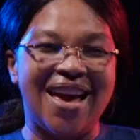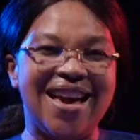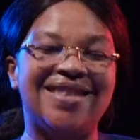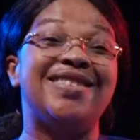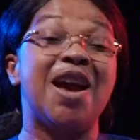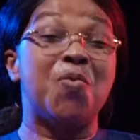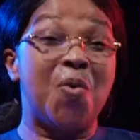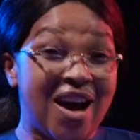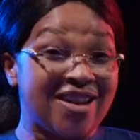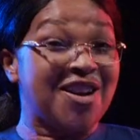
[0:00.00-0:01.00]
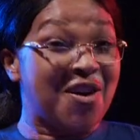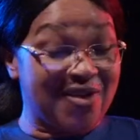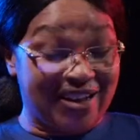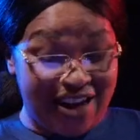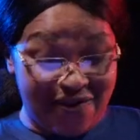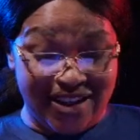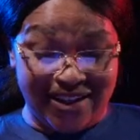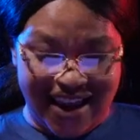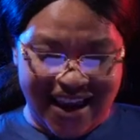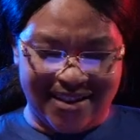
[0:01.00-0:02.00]
It's day one of the 7
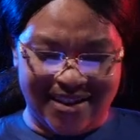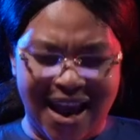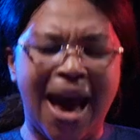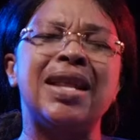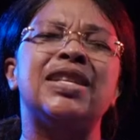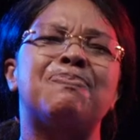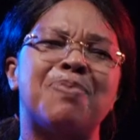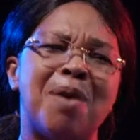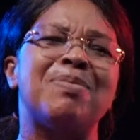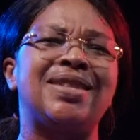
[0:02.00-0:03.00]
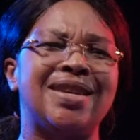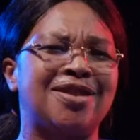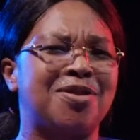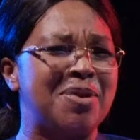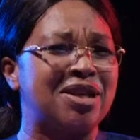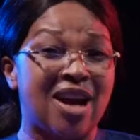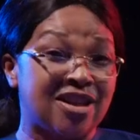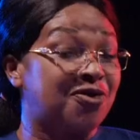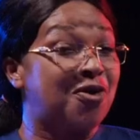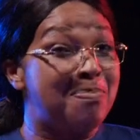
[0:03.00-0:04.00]
days, and it promises to be
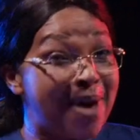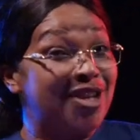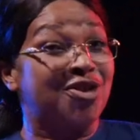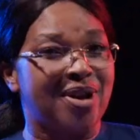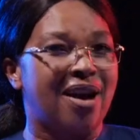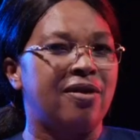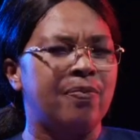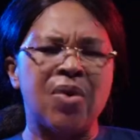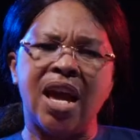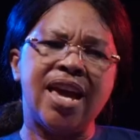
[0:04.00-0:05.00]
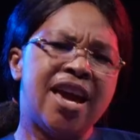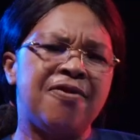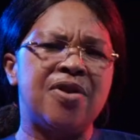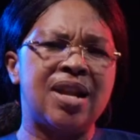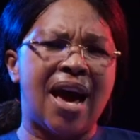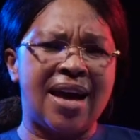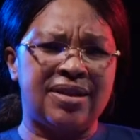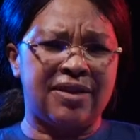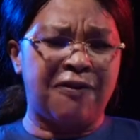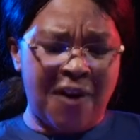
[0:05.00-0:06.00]
transformational, even
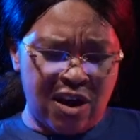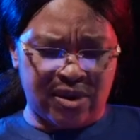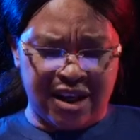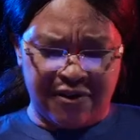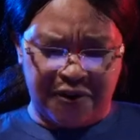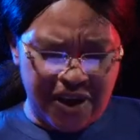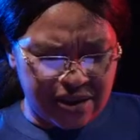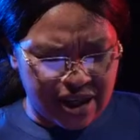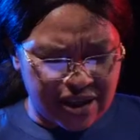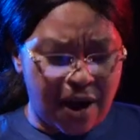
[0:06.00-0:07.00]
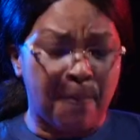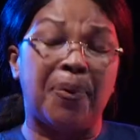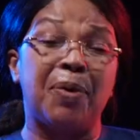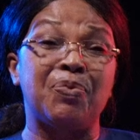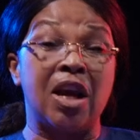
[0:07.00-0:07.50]
as the fountain fills us up.